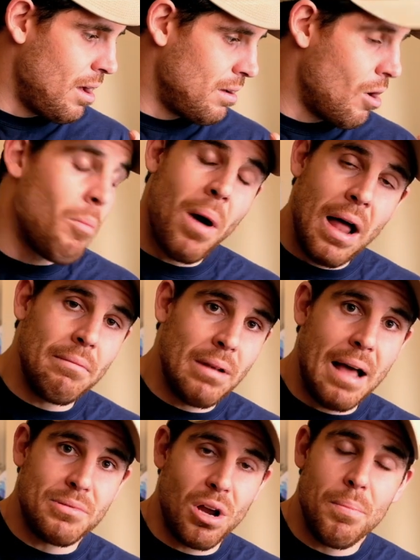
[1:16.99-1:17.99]
on my
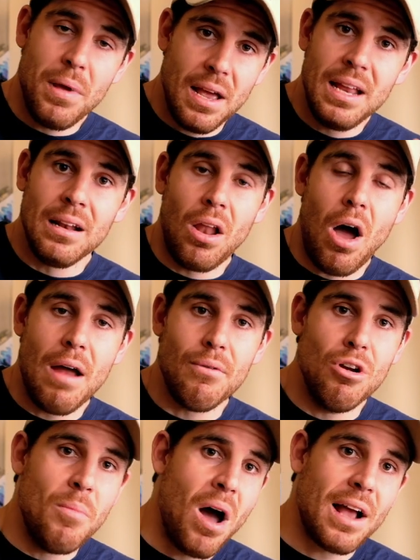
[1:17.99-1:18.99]
laptop here in
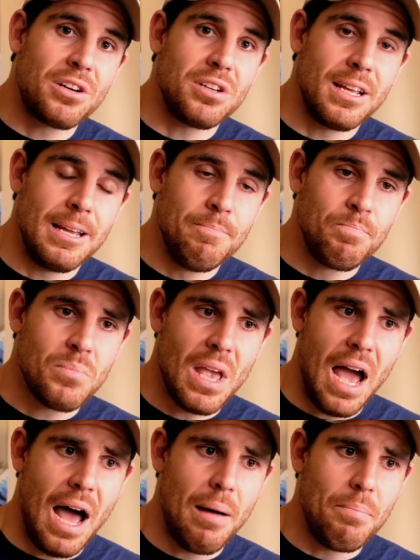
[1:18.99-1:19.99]
Lightroom, I actually
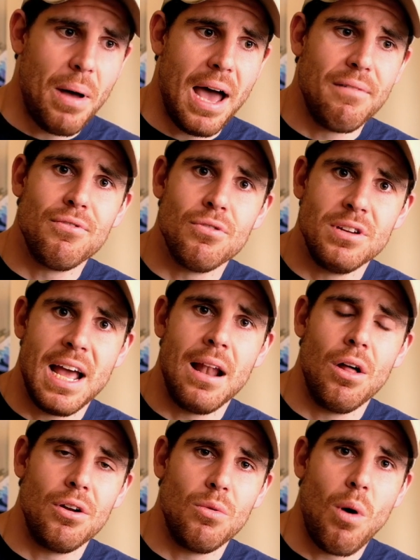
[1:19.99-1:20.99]
uh, paid for and
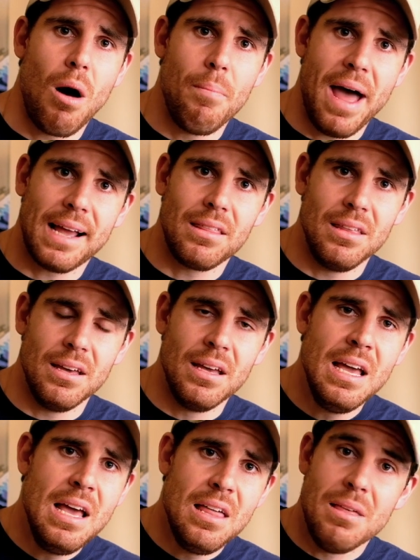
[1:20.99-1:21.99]
downloaded a while back the
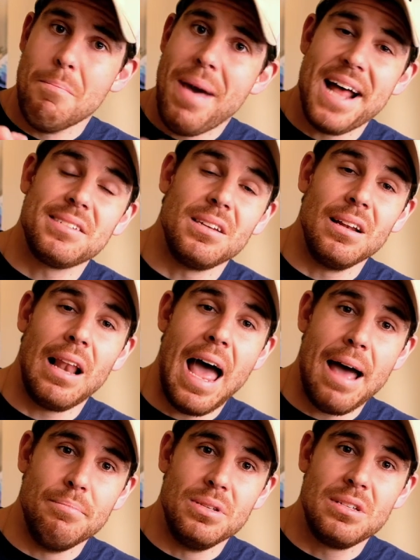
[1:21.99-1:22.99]
the Mastin
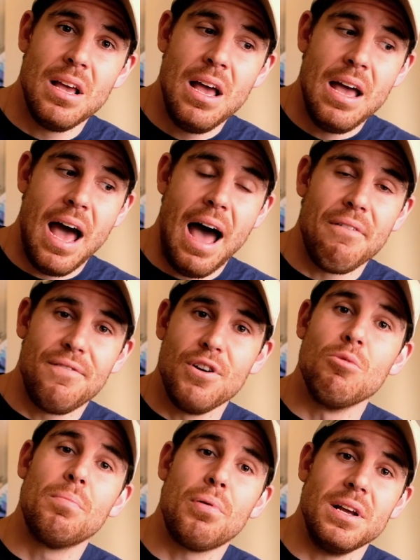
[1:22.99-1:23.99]
Labs uh,
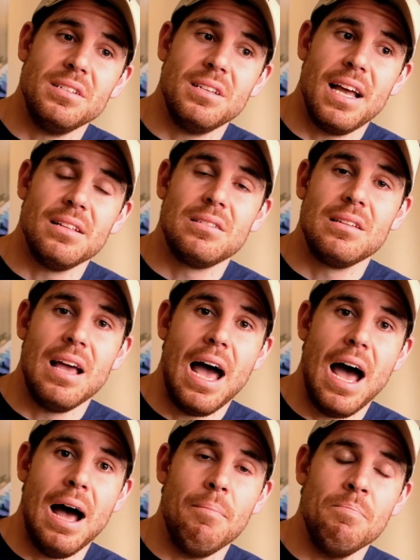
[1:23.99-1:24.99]
film presets,
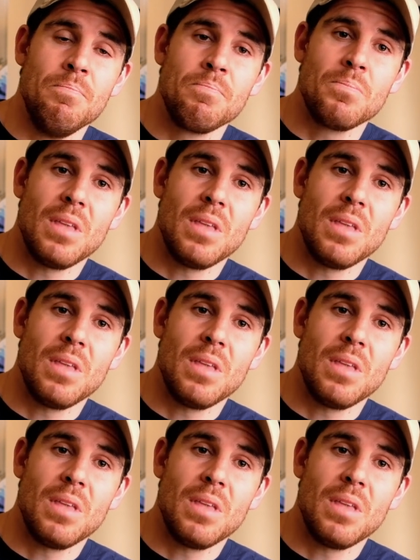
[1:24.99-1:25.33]
um,